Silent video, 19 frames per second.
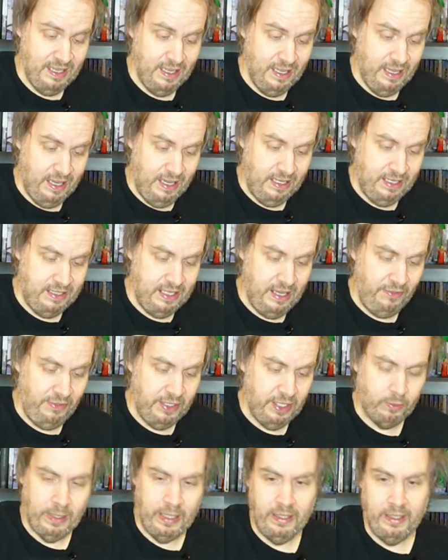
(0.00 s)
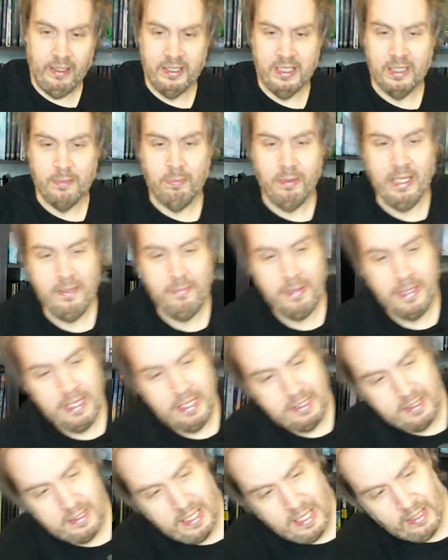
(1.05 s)
And definitely a great little display
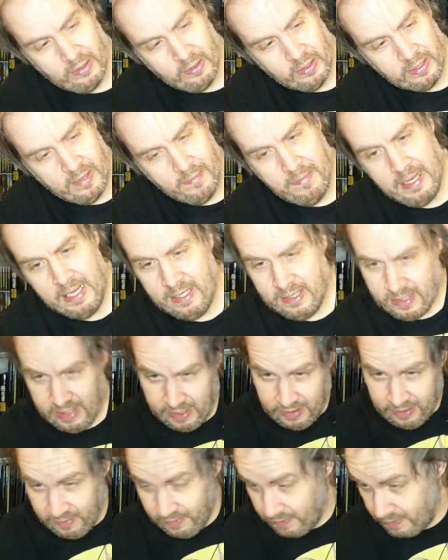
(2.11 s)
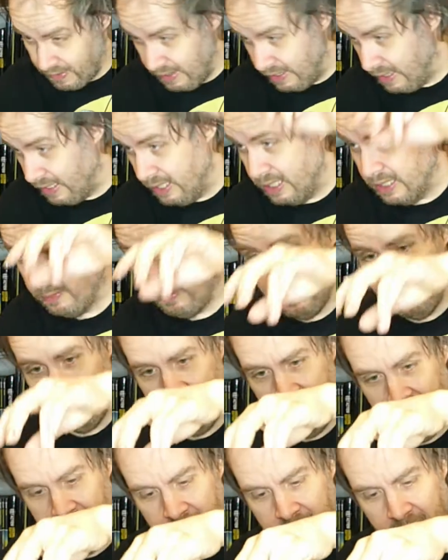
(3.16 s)
piece. They look amazing,
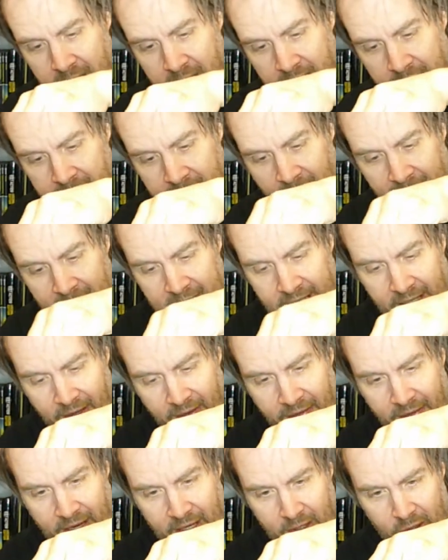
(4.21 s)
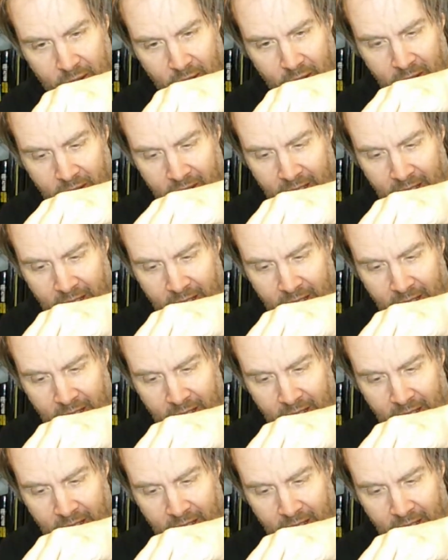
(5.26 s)
especially next to the Toxic Avenger.